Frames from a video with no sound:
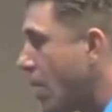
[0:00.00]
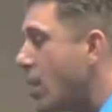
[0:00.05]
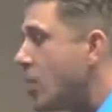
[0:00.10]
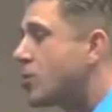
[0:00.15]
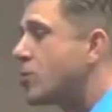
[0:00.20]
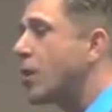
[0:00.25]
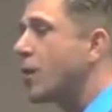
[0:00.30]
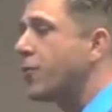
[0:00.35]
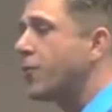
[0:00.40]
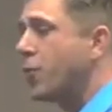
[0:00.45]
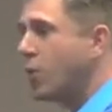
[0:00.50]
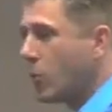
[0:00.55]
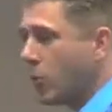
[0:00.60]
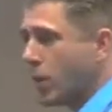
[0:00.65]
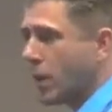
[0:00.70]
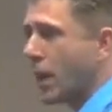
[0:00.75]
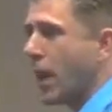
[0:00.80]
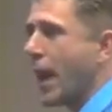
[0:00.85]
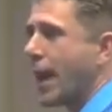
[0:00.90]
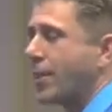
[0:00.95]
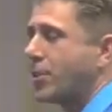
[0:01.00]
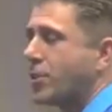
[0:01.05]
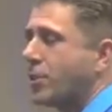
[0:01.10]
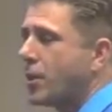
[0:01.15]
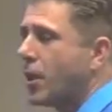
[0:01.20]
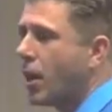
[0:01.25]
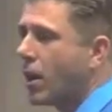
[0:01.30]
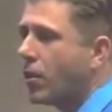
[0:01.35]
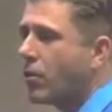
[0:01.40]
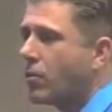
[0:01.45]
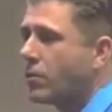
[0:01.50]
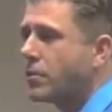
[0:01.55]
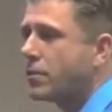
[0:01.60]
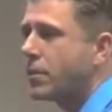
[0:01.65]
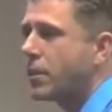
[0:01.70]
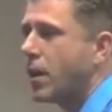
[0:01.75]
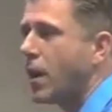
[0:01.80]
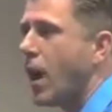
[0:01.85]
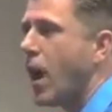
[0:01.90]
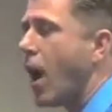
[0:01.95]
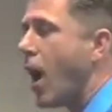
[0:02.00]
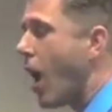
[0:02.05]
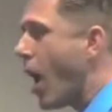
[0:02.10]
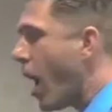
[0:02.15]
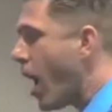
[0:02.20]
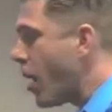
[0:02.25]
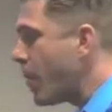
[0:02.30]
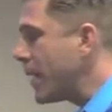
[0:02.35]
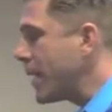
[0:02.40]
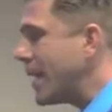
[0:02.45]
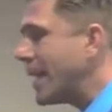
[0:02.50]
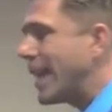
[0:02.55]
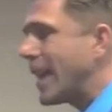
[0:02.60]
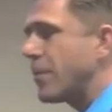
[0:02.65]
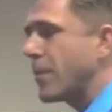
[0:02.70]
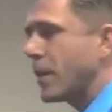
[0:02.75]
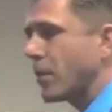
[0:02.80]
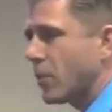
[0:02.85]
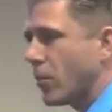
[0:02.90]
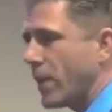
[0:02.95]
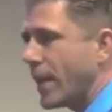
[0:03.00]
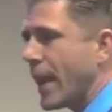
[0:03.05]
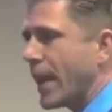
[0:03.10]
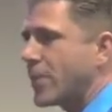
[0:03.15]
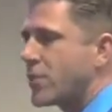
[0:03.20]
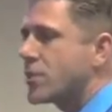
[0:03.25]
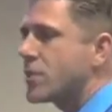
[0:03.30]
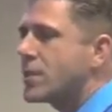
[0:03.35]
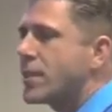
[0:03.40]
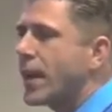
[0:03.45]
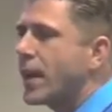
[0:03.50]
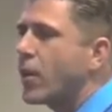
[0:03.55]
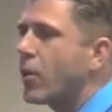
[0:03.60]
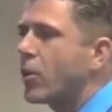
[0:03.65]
So, if you would like to know how many chemical reactions there